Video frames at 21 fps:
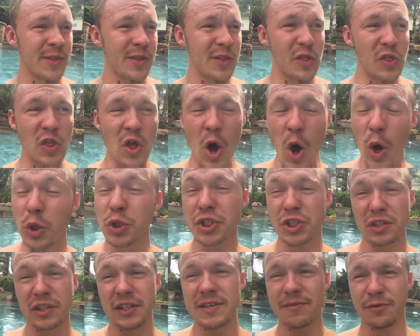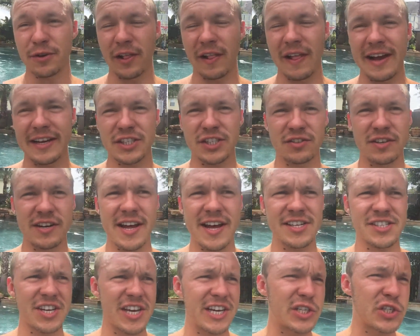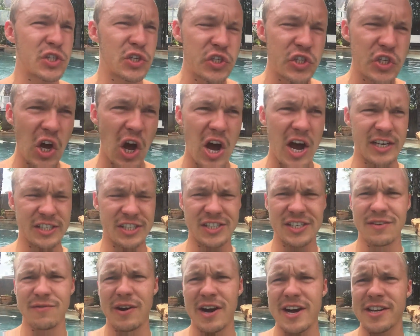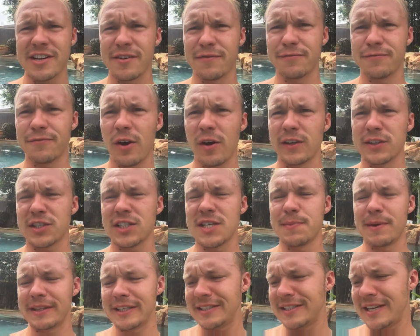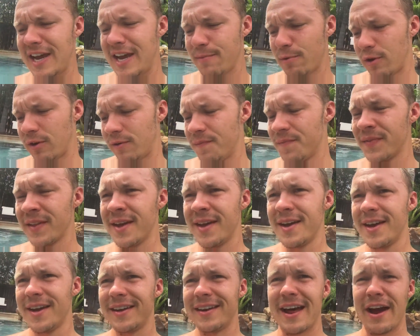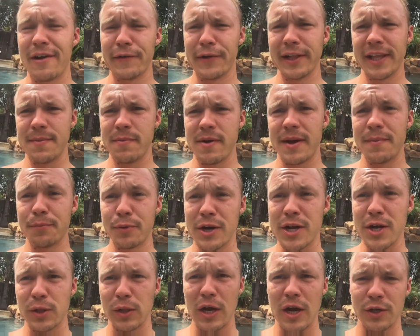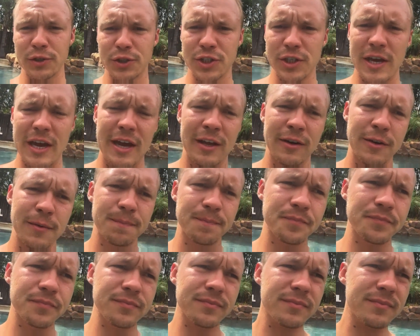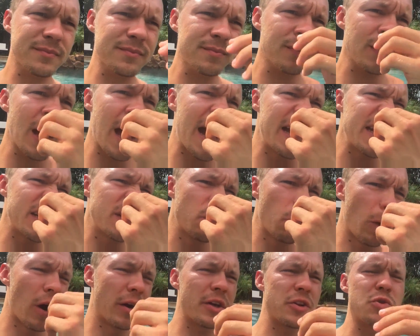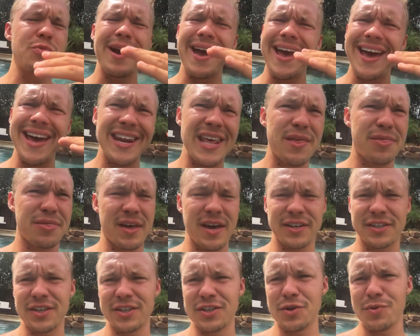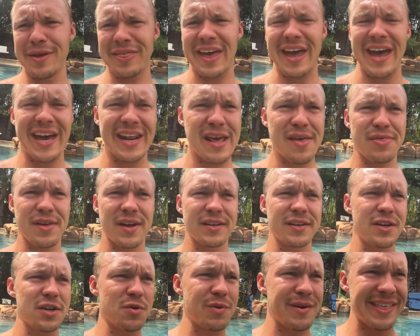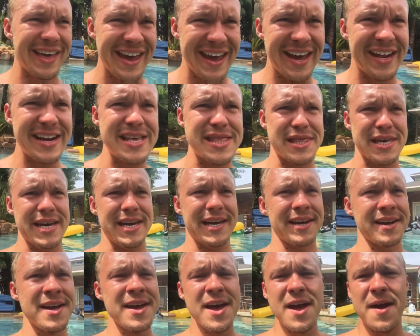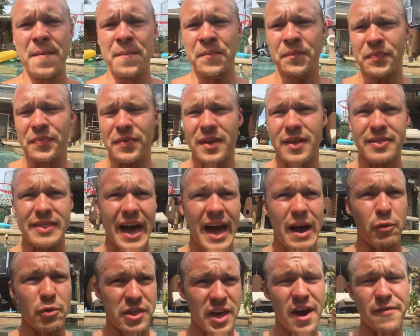no sleep for the last three days, exhausted, ready to fall asleep at the table. Not really, but pretty close. And I didn't want to do anything to do with anything to do with anything that was